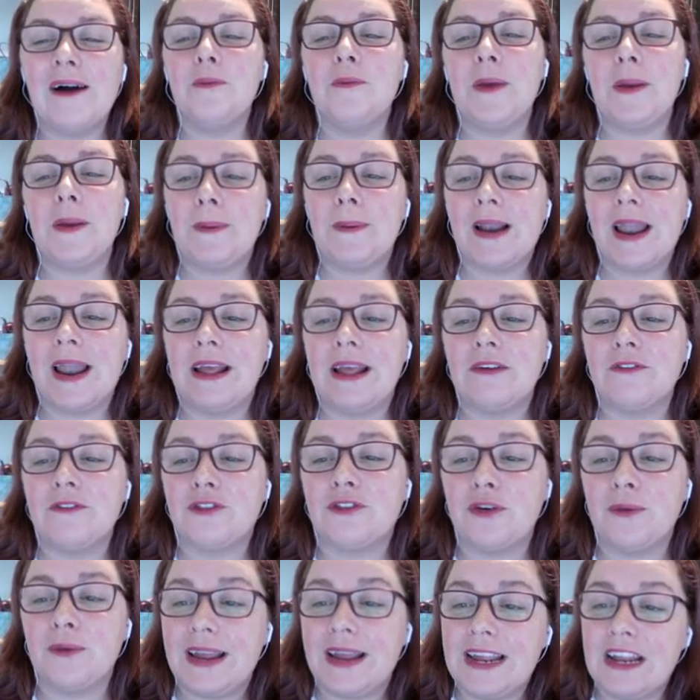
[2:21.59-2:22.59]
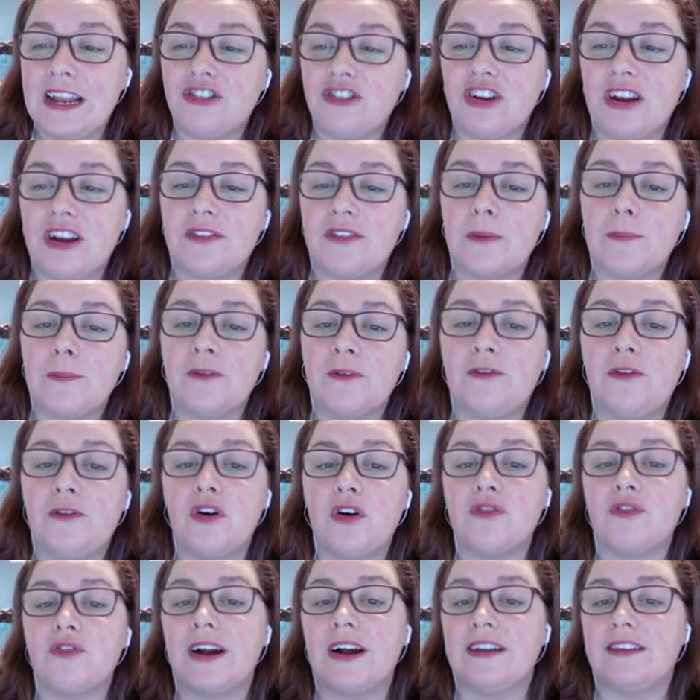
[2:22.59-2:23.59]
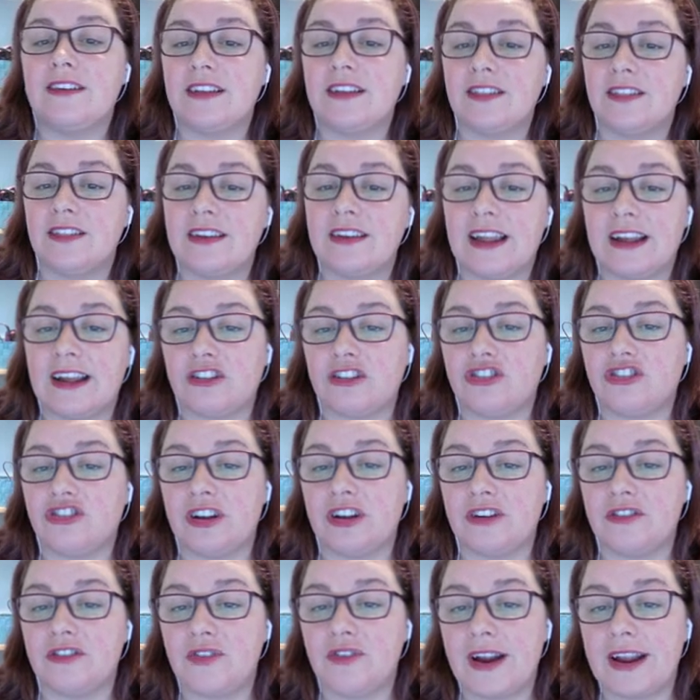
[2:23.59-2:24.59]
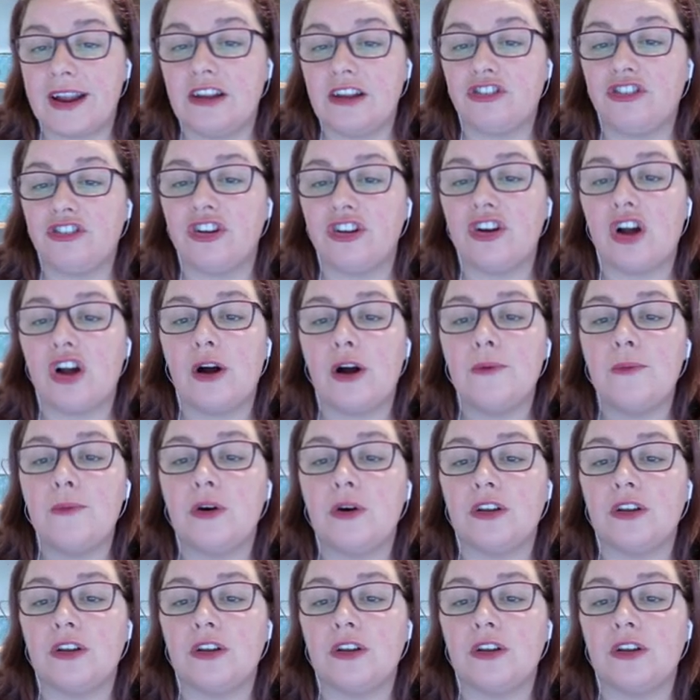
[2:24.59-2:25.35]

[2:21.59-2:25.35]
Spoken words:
I will be playing through each era before writing the next generation.